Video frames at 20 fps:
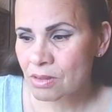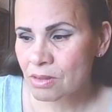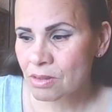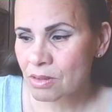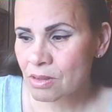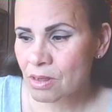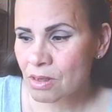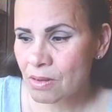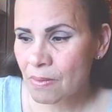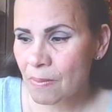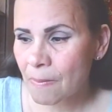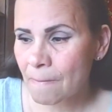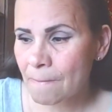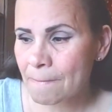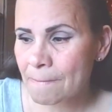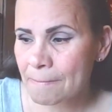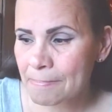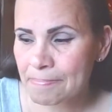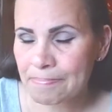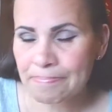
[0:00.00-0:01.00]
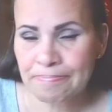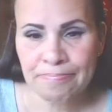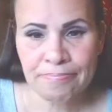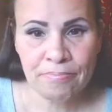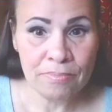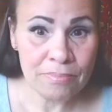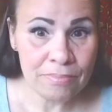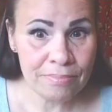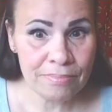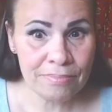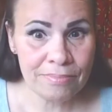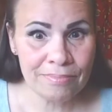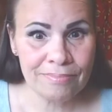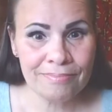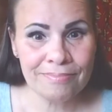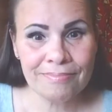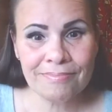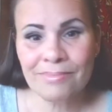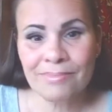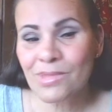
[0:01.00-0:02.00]
Yeah.
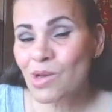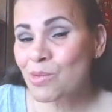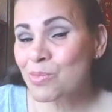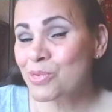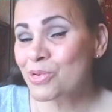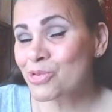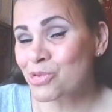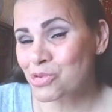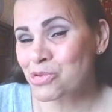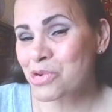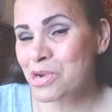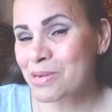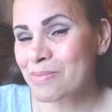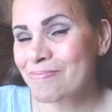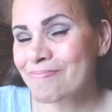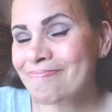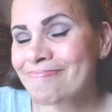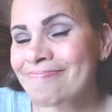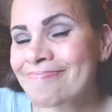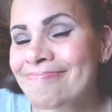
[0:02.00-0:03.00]
Hope you enjoyed.